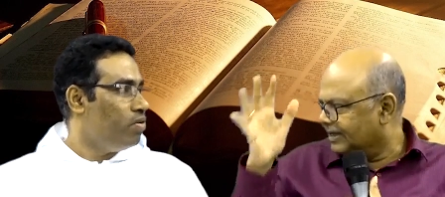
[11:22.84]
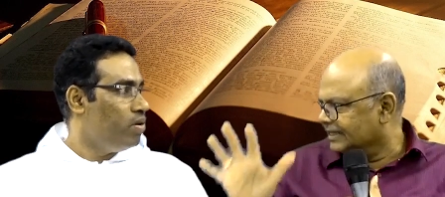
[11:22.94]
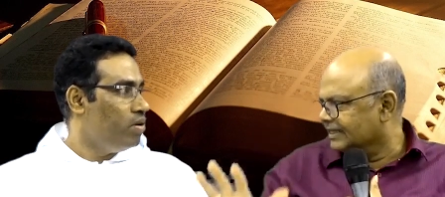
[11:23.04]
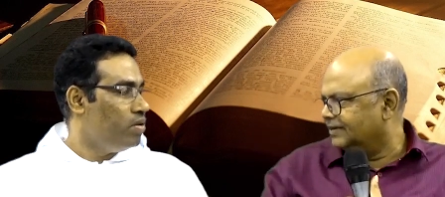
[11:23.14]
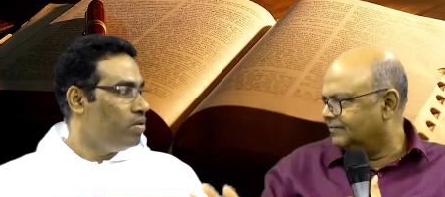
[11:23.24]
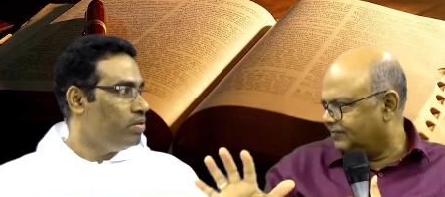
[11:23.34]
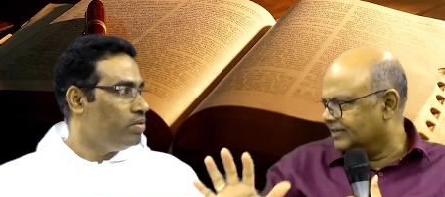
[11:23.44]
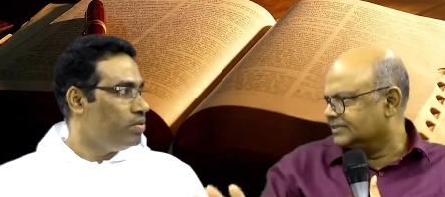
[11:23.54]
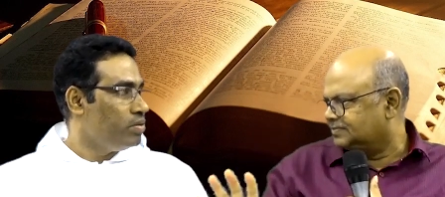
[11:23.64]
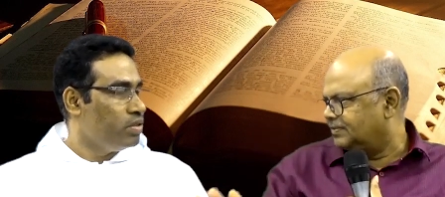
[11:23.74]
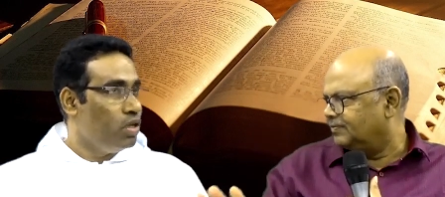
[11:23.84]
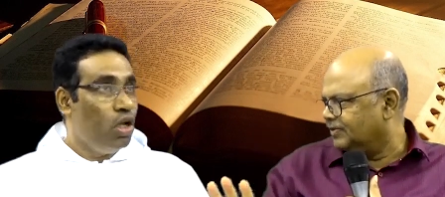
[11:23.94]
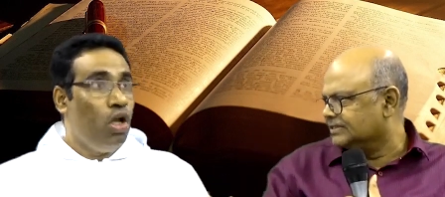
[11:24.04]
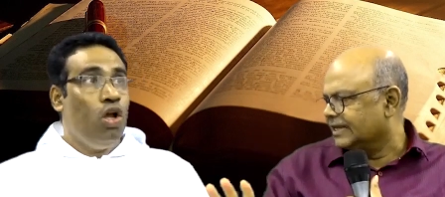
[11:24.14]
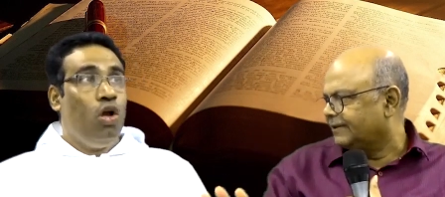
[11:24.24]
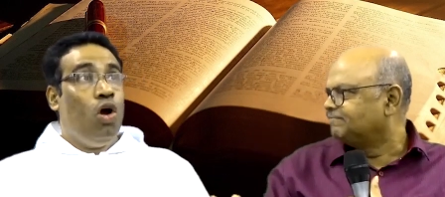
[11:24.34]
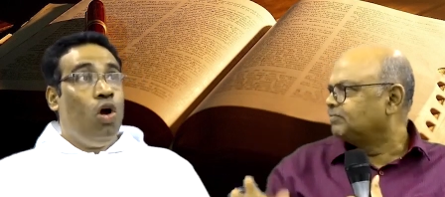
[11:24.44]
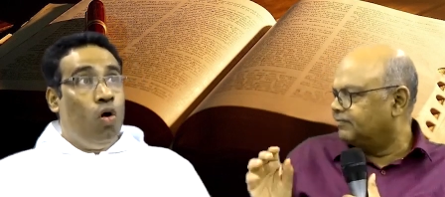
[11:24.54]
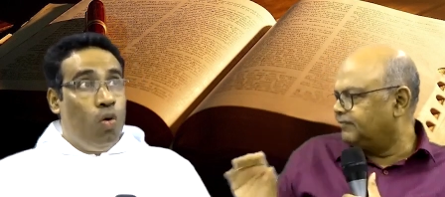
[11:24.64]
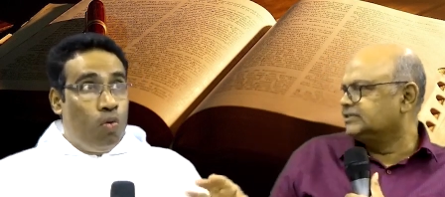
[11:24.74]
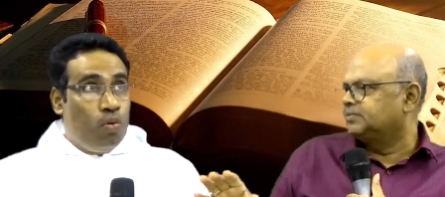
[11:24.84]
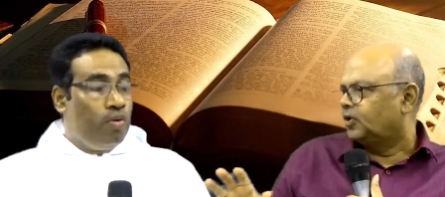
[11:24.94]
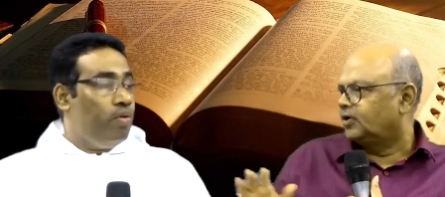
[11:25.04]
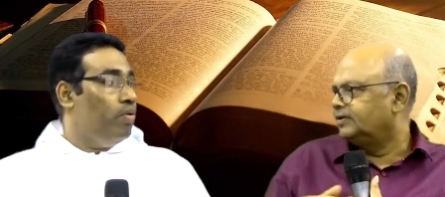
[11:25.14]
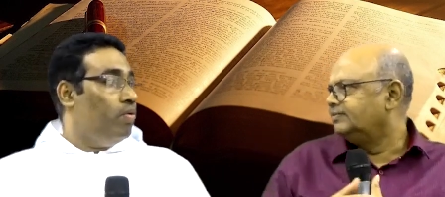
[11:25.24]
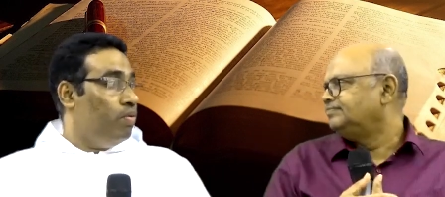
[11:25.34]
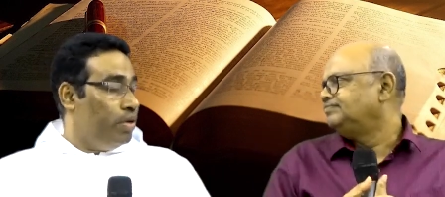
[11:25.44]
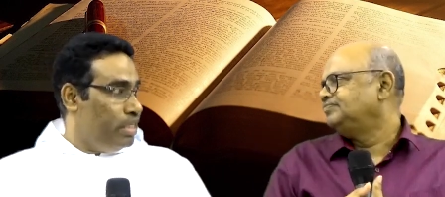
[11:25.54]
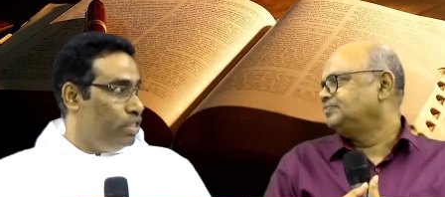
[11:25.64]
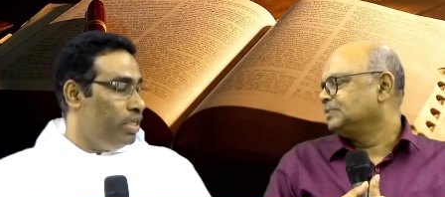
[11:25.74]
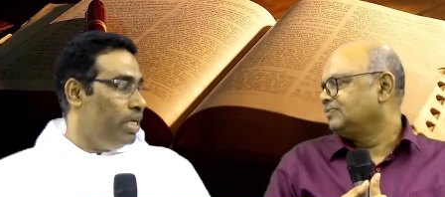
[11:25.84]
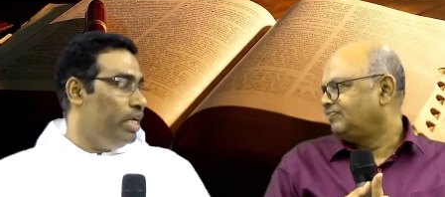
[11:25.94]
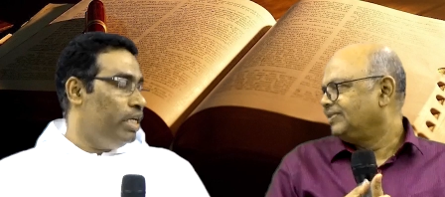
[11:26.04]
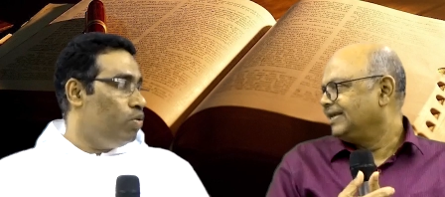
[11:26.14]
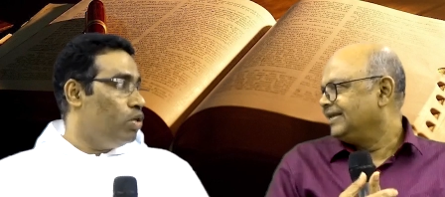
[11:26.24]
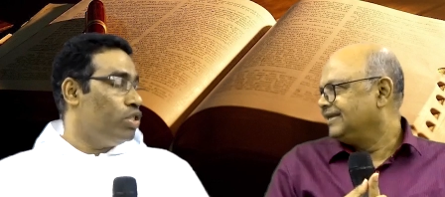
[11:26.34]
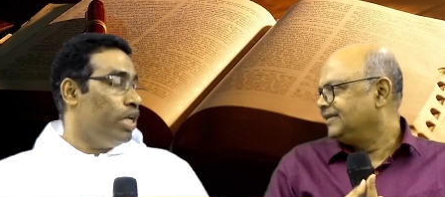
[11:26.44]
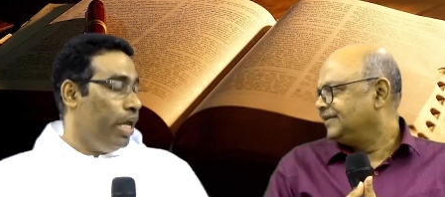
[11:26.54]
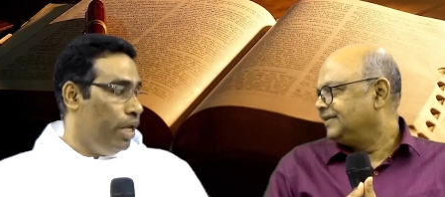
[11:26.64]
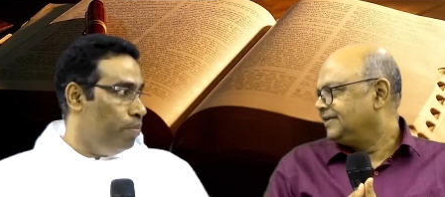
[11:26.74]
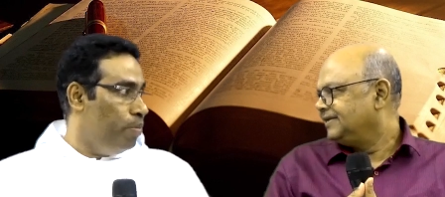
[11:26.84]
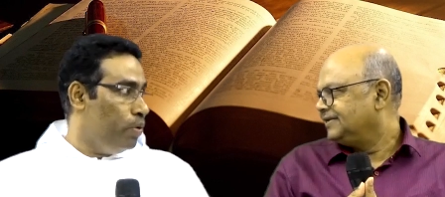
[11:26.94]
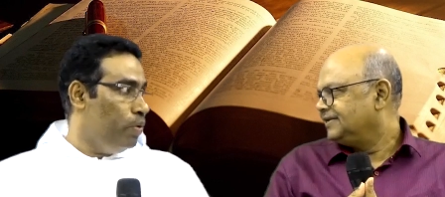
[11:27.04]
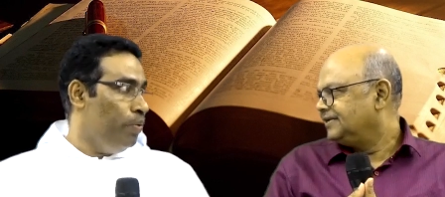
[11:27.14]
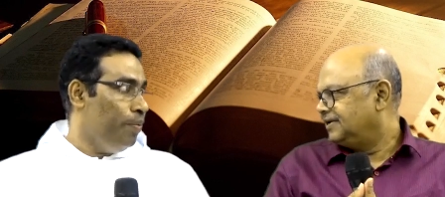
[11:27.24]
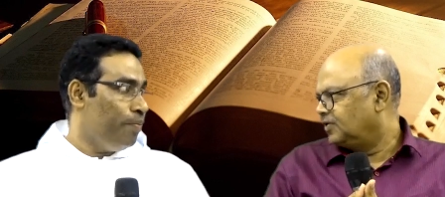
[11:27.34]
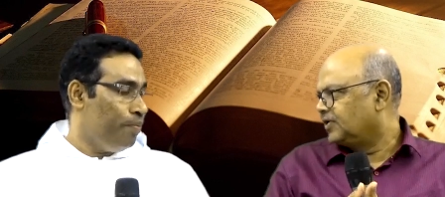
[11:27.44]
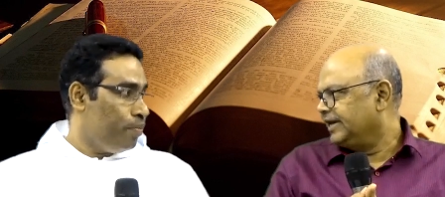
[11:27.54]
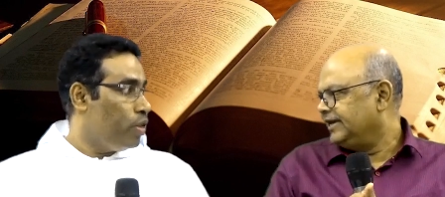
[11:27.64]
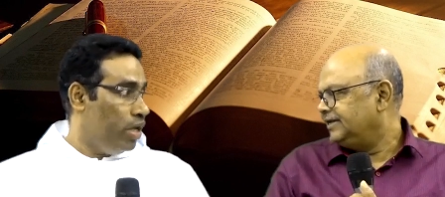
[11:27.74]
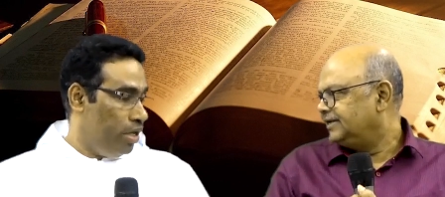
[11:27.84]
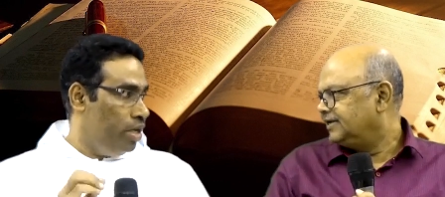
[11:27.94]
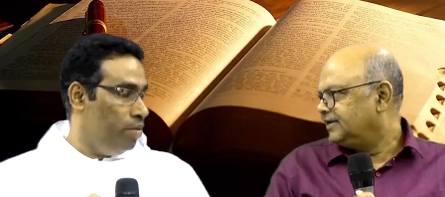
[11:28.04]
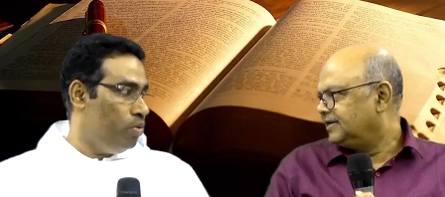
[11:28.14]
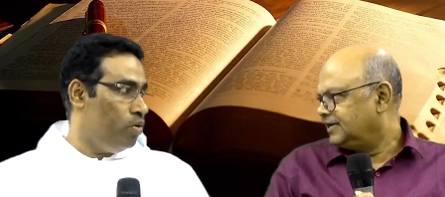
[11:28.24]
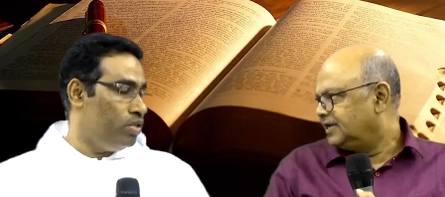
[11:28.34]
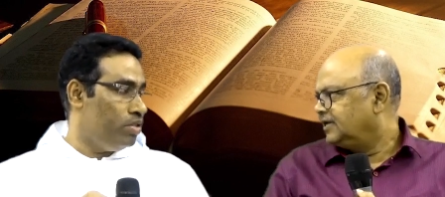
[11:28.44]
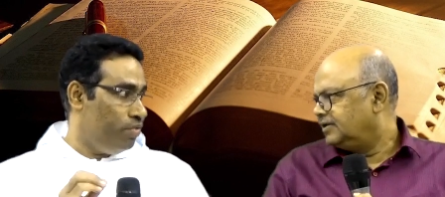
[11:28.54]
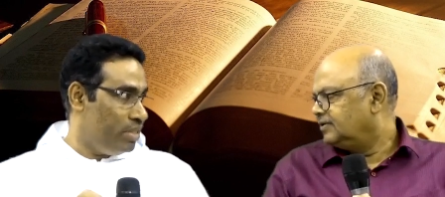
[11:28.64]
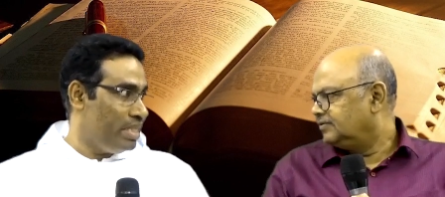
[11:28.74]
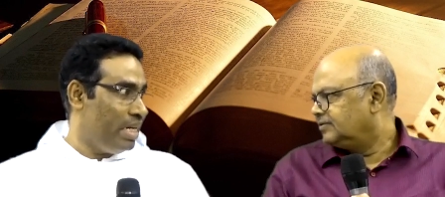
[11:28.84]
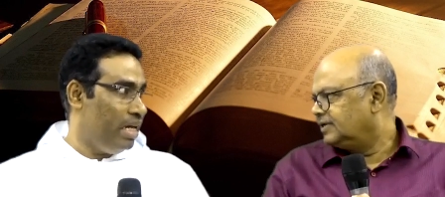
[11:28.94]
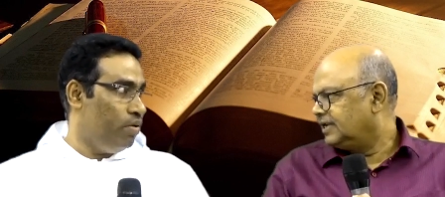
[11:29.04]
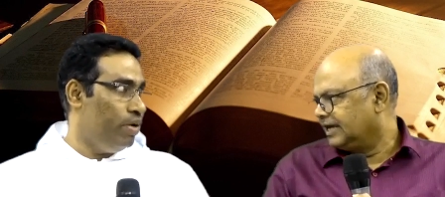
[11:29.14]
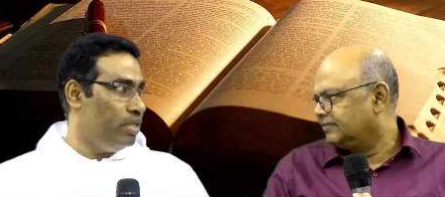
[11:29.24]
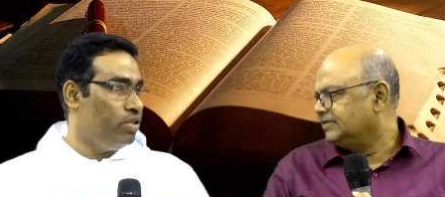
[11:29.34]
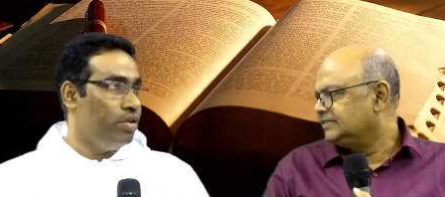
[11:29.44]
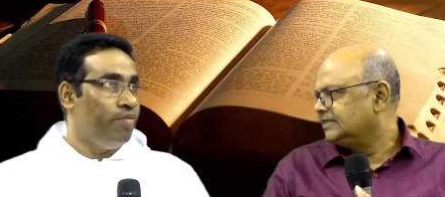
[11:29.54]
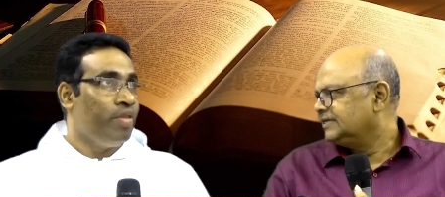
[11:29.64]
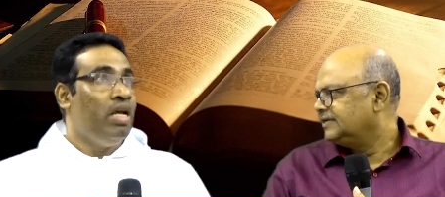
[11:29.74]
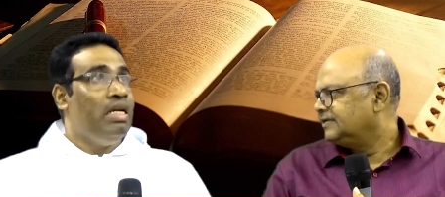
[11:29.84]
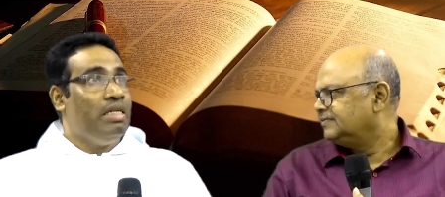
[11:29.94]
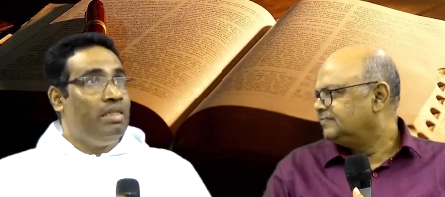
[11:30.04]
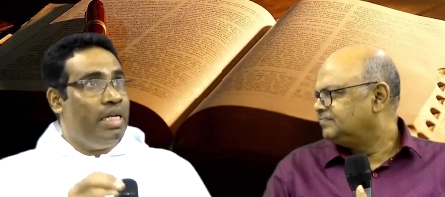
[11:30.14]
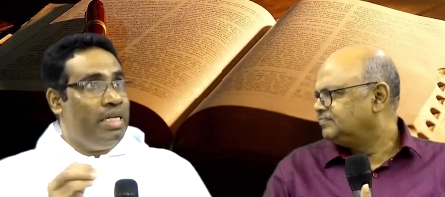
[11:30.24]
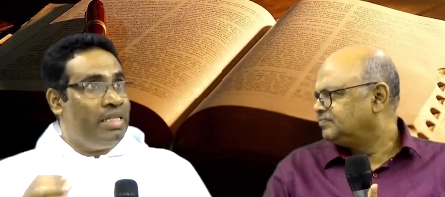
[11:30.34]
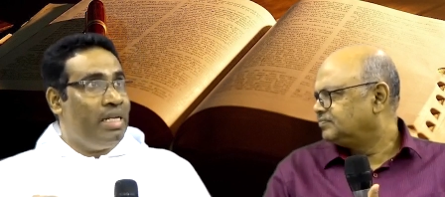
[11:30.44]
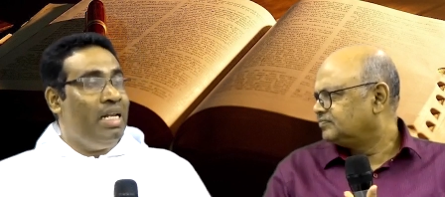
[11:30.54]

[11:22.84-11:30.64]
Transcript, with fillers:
Speaker 1: in the first first time? The first
Speaker 2: book. Originally it was Hebrew. Okay. Hebrew was the first language. language. Then in the